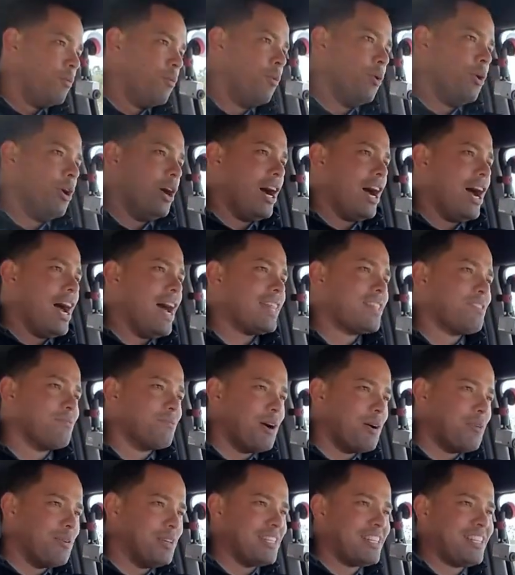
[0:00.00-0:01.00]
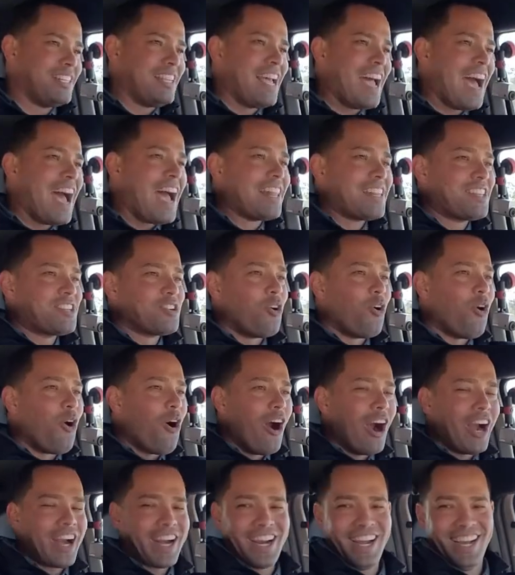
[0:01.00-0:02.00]
What was that?
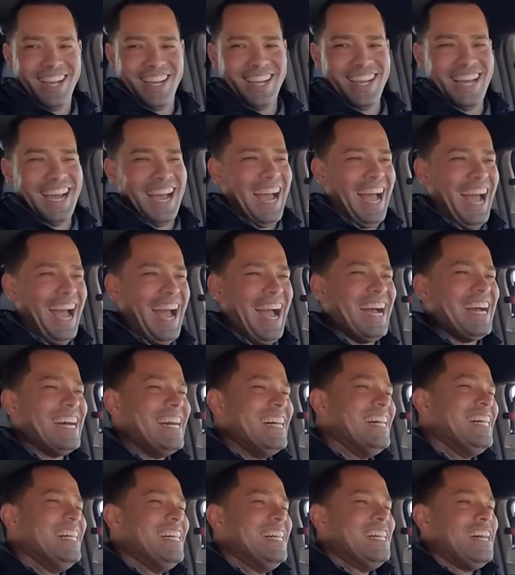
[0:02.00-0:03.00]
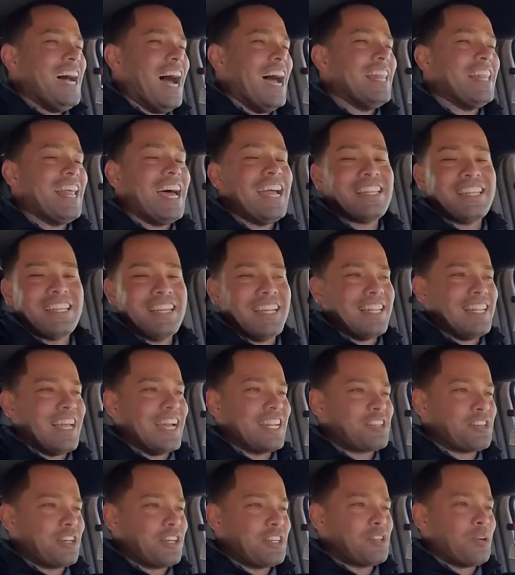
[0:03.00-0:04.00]
Torque? I like the
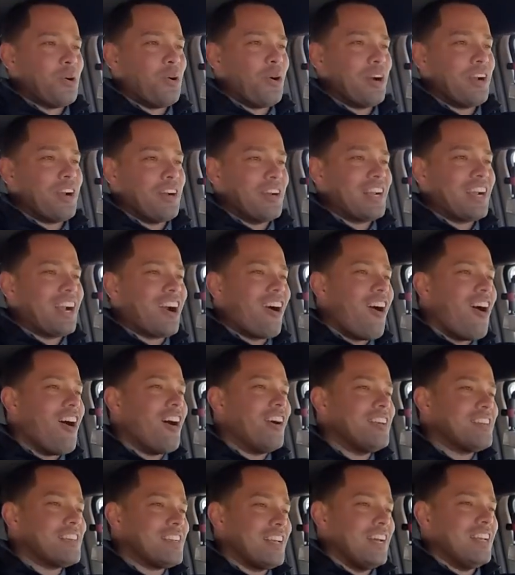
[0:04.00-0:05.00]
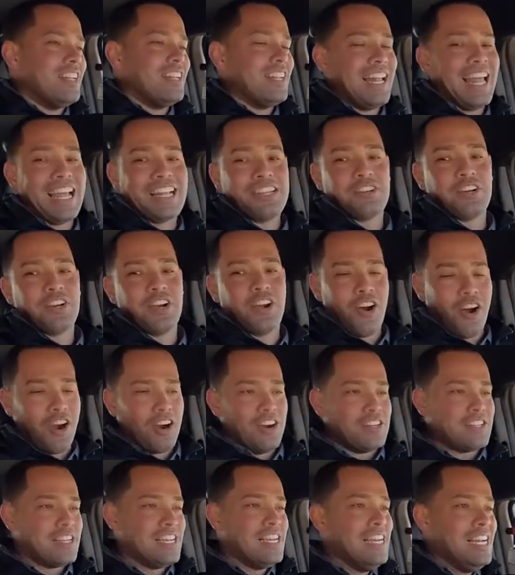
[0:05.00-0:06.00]
electric torque on cars and electric
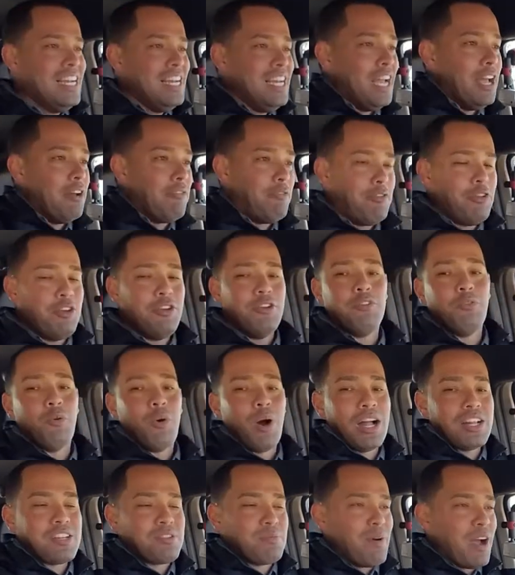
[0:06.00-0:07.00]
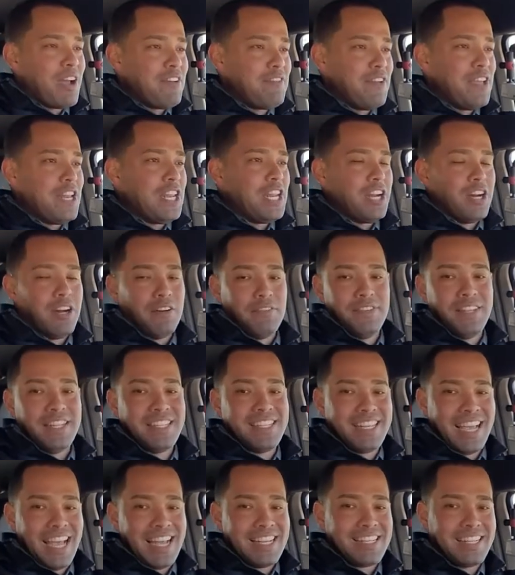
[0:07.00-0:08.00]
cars. If you watch my video of the
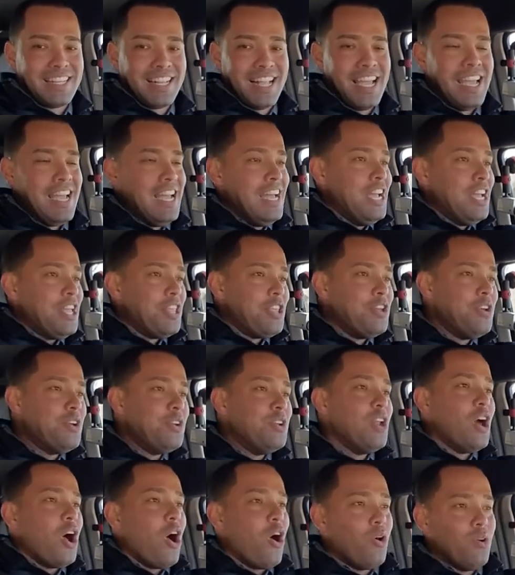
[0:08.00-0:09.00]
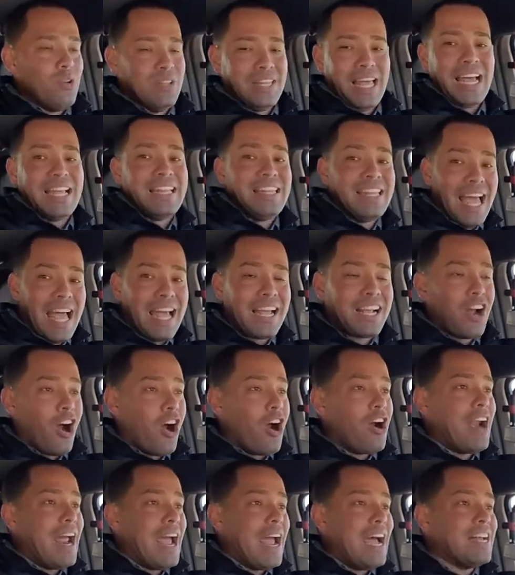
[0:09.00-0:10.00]
Tesla, you know that
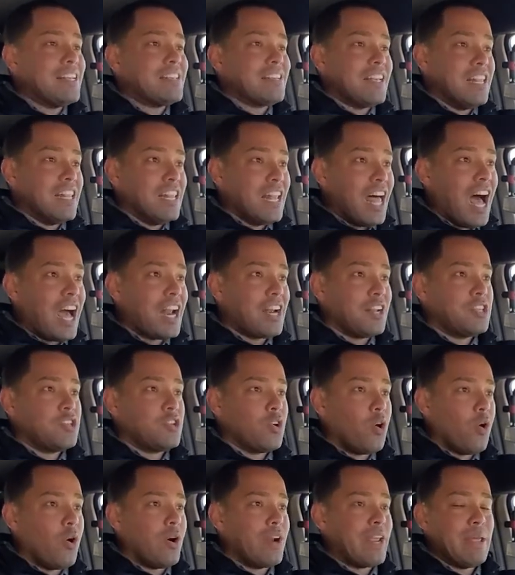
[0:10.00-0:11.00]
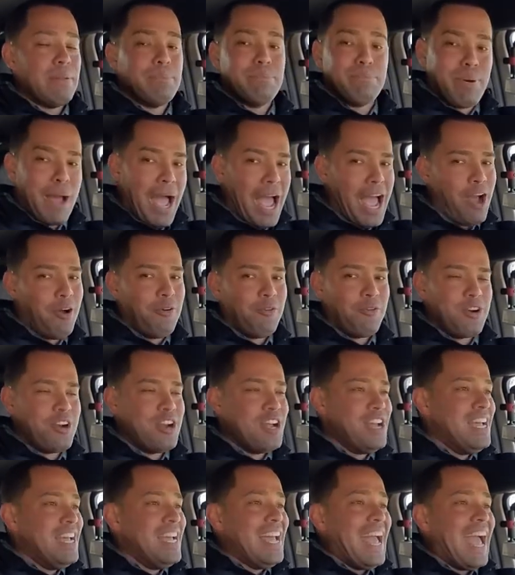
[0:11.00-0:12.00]
car has a lot of torque and power.
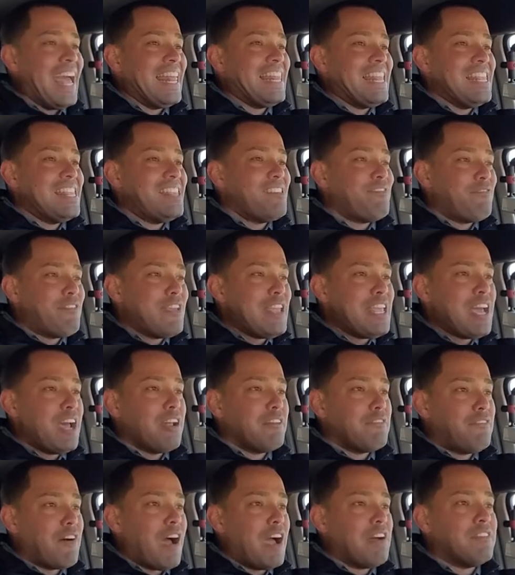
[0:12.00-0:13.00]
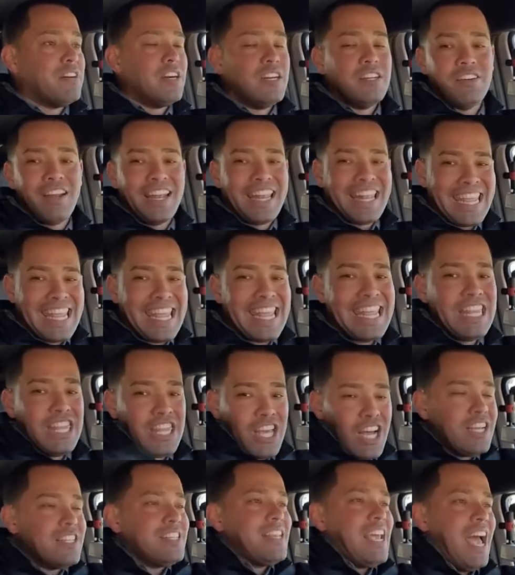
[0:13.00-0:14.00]
And the Fiat 500e
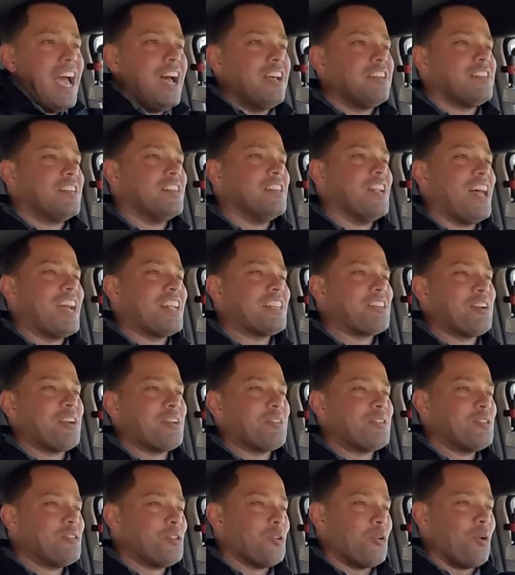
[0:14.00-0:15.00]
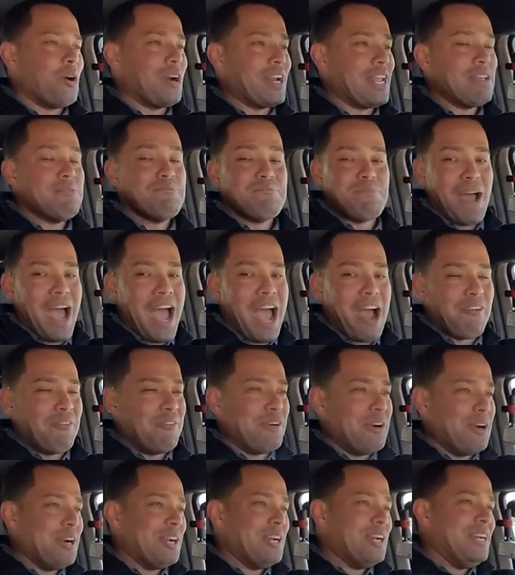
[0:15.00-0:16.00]
does have electric torque and
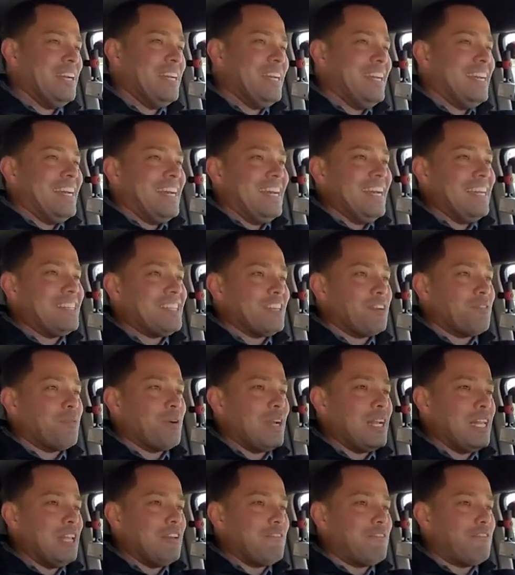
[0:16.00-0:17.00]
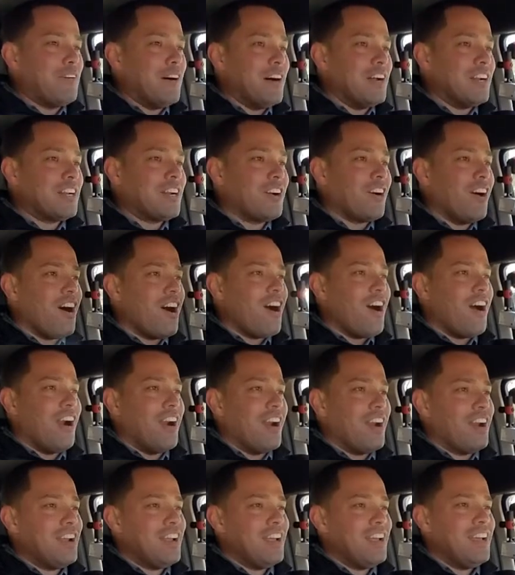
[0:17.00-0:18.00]
power. It's a really fun
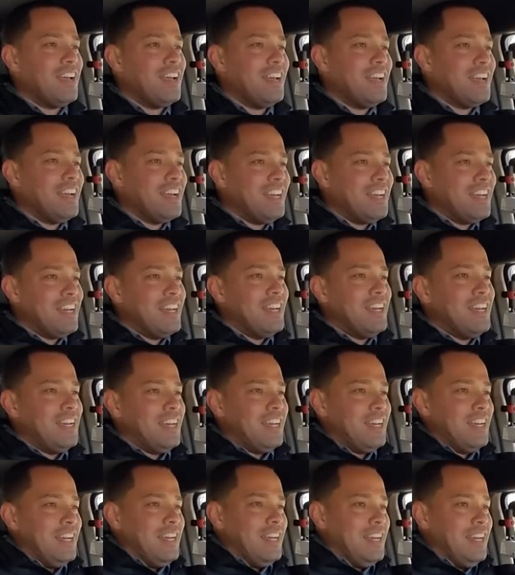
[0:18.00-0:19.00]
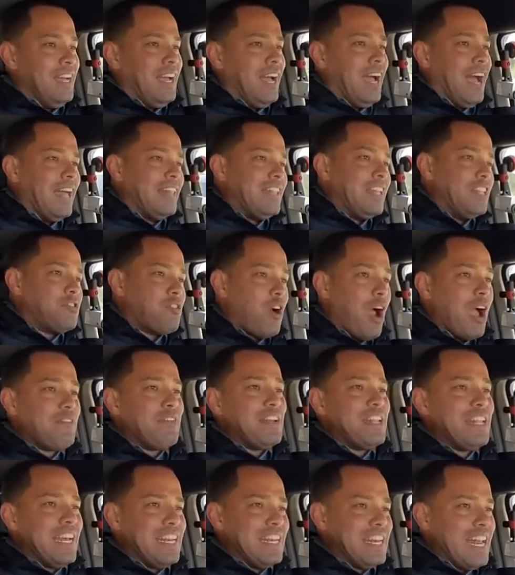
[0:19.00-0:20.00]
car. And the
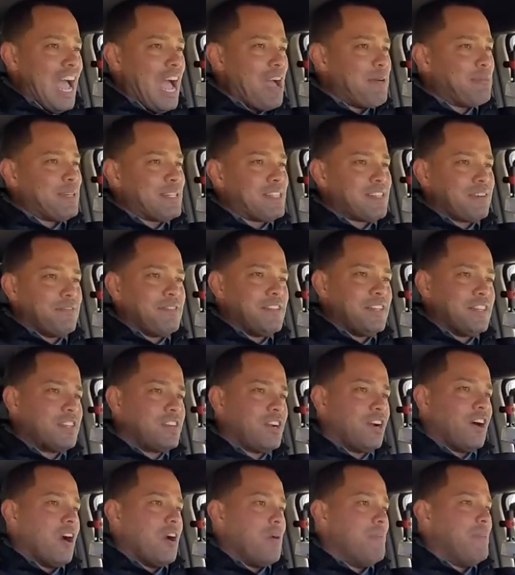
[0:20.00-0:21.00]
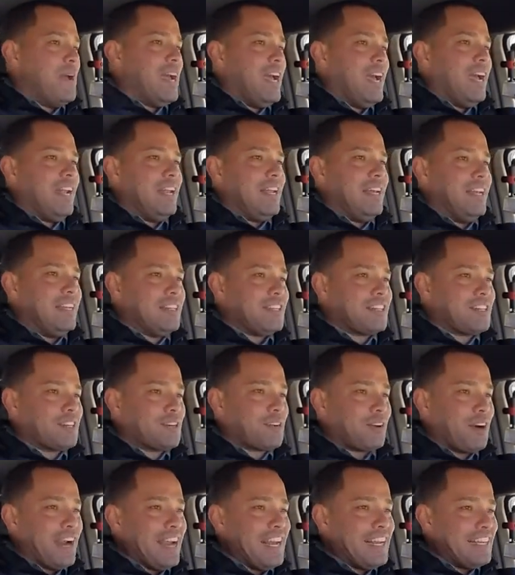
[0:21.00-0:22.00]
driving dynamics of this car, man, is
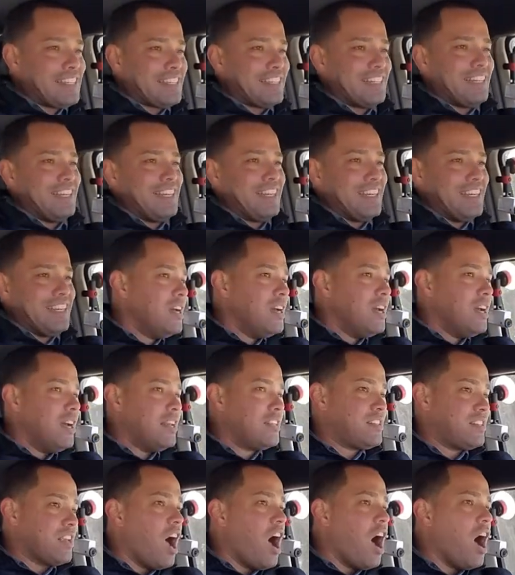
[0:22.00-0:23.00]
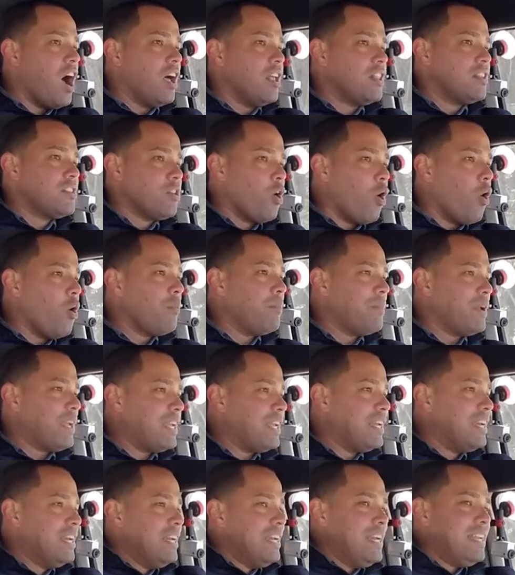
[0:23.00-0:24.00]
crazy. Hassan told
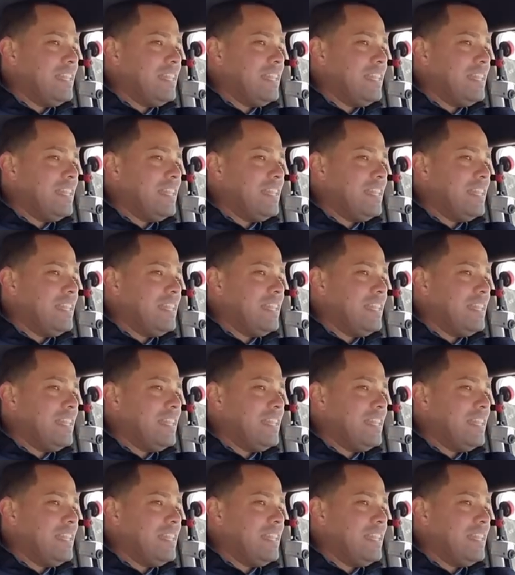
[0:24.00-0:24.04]
me